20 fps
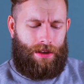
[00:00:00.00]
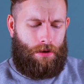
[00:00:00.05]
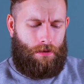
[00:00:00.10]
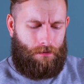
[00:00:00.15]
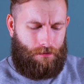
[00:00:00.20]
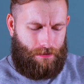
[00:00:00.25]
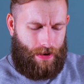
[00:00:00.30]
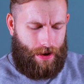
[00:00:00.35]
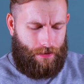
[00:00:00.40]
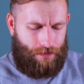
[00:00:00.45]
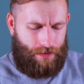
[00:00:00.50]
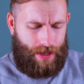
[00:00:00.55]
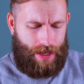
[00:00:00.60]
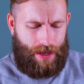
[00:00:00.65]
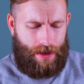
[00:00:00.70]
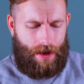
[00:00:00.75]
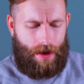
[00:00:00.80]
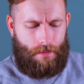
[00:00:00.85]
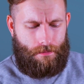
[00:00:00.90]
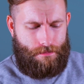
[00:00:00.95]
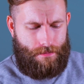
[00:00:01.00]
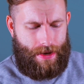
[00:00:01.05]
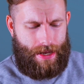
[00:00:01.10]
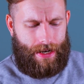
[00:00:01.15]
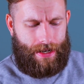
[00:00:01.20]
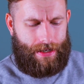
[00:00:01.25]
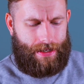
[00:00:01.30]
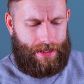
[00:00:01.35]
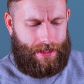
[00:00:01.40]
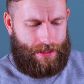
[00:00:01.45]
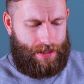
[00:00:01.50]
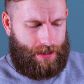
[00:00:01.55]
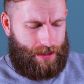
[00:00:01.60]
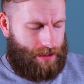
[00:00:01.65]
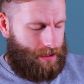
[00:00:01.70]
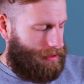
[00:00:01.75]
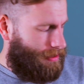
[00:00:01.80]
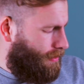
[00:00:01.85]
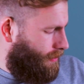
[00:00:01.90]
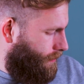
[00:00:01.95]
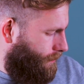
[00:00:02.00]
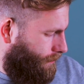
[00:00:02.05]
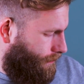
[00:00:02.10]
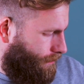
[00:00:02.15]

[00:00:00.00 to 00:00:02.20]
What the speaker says: 50 milliliters.